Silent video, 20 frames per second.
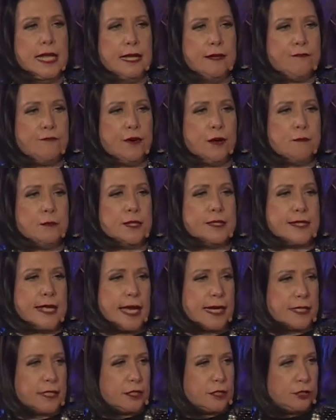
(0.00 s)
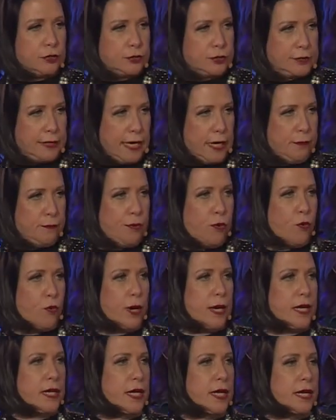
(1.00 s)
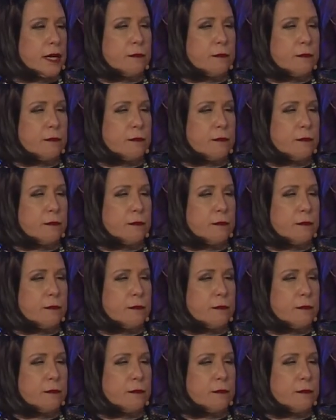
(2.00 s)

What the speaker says: from a technical standpoint,